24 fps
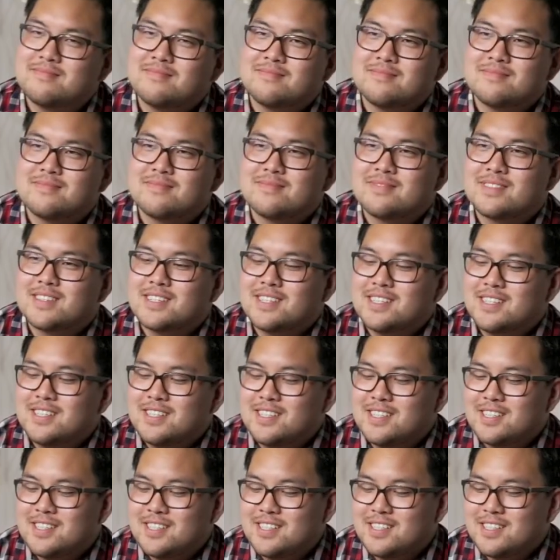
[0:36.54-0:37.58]

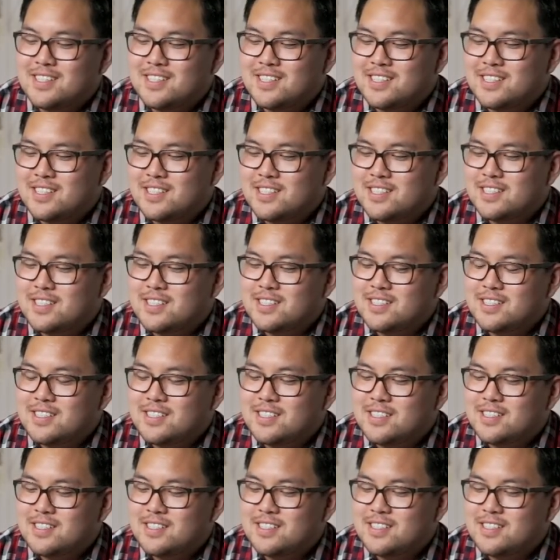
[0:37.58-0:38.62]

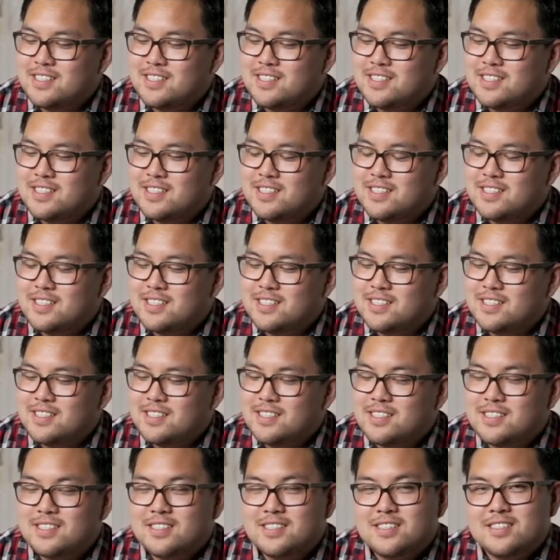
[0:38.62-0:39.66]

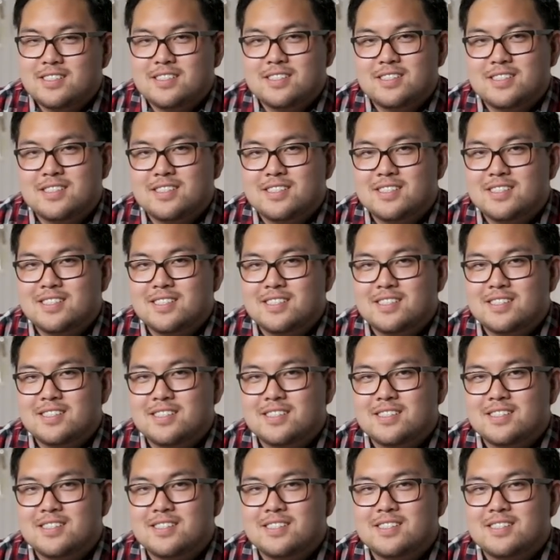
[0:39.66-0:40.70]

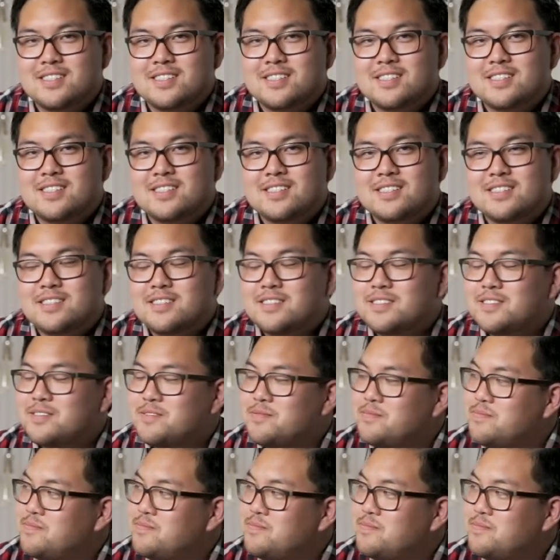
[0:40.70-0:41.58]
The person shown says nothing.